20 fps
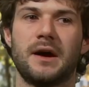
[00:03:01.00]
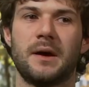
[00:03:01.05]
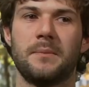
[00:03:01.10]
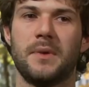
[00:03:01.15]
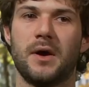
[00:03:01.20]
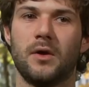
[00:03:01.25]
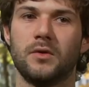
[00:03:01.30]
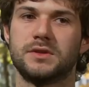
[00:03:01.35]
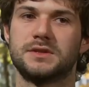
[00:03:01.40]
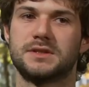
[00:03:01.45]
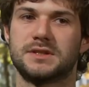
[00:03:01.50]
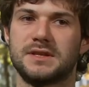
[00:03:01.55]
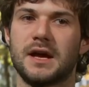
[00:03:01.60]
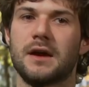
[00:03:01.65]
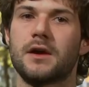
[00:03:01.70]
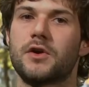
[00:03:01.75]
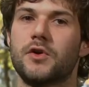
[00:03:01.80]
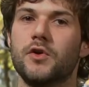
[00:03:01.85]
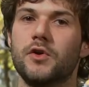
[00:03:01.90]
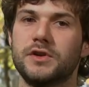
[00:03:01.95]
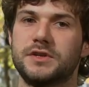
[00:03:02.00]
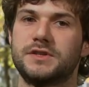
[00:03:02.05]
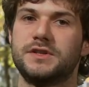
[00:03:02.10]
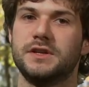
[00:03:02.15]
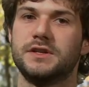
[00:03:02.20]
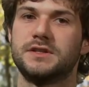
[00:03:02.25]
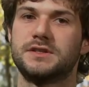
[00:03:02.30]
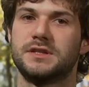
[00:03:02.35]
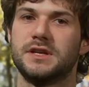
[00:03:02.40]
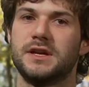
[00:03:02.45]
about some
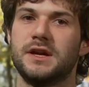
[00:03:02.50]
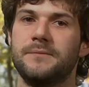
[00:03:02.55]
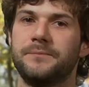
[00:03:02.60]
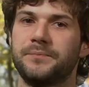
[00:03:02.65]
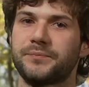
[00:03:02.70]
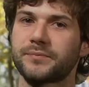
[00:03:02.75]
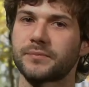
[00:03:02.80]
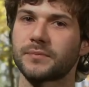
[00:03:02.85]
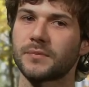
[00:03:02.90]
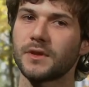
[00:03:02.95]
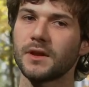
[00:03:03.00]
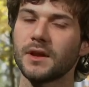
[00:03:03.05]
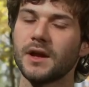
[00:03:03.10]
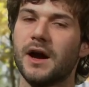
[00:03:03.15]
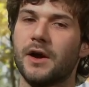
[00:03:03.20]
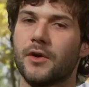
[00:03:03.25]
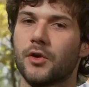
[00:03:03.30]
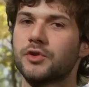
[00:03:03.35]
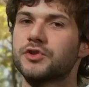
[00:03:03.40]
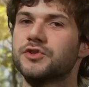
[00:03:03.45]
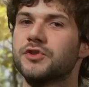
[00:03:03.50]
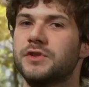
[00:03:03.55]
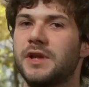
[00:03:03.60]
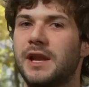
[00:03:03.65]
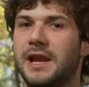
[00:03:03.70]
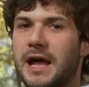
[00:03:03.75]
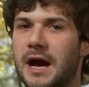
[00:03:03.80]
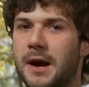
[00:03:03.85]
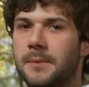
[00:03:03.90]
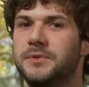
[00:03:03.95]
courses are also
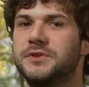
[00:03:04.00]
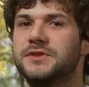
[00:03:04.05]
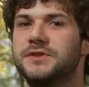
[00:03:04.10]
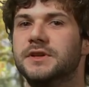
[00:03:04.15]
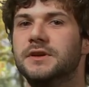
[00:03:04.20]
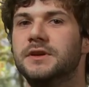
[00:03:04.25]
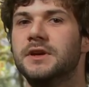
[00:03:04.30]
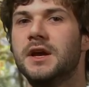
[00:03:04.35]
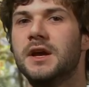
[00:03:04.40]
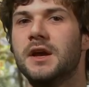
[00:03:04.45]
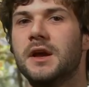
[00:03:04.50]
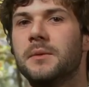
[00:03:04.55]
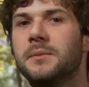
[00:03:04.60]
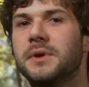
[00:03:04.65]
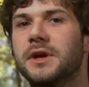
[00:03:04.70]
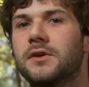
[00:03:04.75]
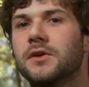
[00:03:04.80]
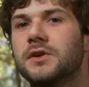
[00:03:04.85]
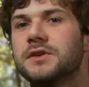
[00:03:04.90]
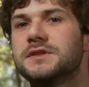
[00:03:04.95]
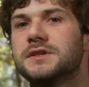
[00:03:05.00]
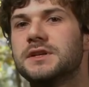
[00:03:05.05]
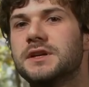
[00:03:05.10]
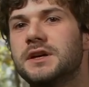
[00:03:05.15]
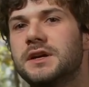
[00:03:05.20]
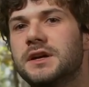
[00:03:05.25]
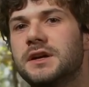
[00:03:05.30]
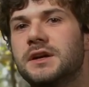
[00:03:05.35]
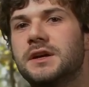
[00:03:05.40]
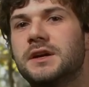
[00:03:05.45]
the labs. Because
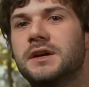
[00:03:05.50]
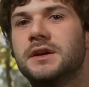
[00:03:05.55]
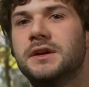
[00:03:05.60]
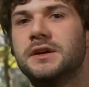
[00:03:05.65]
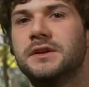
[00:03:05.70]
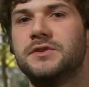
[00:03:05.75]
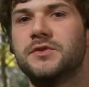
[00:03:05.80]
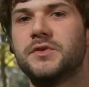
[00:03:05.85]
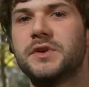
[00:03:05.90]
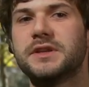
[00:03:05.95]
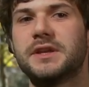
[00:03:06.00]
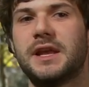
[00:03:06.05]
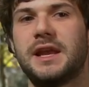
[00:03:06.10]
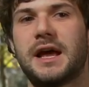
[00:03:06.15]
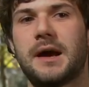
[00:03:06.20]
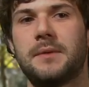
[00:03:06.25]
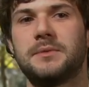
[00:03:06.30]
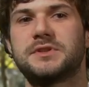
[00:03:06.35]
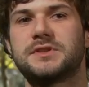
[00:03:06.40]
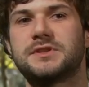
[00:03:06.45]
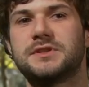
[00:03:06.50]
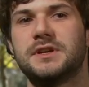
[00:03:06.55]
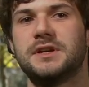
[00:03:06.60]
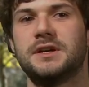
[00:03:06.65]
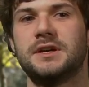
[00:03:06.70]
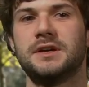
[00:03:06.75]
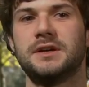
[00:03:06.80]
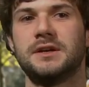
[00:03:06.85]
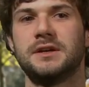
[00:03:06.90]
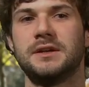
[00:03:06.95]
during the labs,
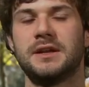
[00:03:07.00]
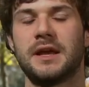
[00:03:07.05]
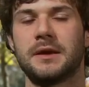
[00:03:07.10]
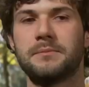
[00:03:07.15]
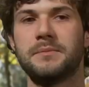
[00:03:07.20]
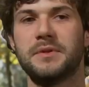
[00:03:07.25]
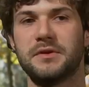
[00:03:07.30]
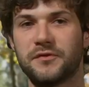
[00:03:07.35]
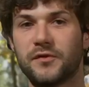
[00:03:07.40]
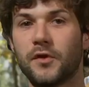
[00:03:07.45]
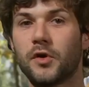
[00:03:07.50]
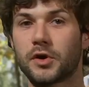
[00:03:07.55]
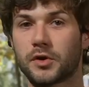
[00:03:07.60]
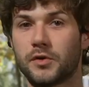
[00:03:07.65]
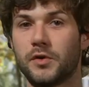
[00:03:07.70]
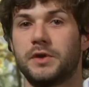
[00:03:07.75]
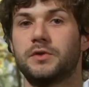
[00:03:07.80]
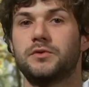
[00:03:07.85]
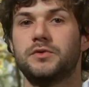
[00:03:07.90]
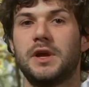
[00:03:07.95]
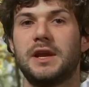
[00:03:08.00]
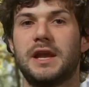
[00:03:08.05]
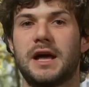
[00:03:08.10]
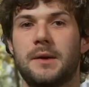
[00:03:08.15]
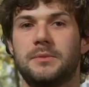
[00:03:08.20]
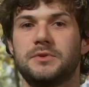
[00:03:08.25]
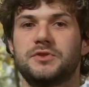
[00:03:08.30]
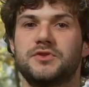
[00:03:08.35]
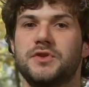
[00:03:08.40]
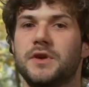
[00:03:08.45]
like before going to the
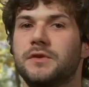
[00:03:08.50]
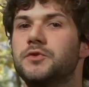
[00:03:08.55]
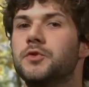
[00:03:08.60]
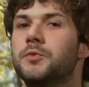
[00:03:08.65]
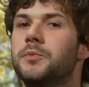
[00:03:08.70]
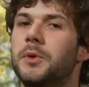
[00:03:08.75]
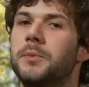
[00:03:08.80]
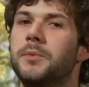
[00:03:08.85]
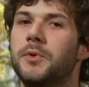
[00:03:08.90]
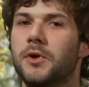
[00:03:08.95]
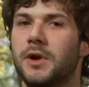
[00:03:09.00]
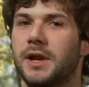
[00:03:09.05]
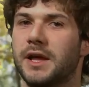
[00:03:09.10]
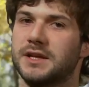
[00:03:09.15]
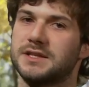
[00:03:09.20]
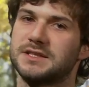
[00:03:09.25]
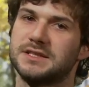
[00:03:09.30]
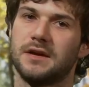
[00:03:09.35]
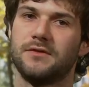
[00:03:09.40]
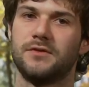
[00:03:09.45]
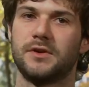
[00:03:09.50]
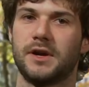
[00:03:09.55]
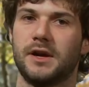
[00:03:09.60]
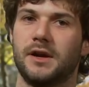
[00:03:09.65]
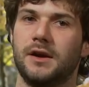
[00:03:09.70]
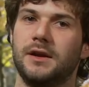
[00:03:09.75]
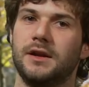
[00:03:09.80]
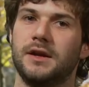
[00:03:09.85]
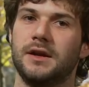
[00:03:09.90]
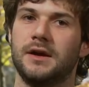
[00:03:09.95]
labs, you have to prepare like
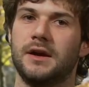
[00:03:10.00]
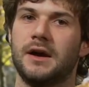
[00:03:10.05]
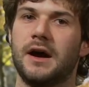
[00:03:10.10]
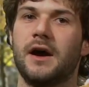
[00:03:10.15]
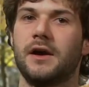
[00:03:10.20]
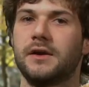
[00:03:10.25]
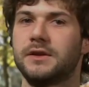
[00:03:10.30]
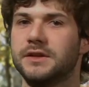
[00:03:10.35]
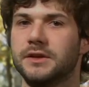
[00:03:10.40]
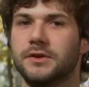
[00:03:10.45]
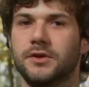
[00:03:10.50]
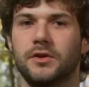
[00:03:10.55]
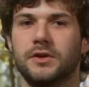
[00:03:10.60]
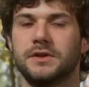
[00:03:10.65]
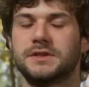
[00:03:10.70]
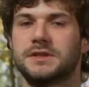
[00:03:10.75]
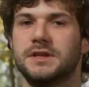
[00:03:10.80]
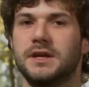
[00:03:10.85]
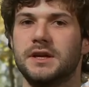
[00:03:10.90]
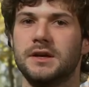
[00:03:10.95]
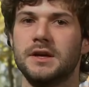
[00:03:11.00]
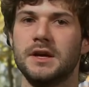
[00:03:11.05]
several articles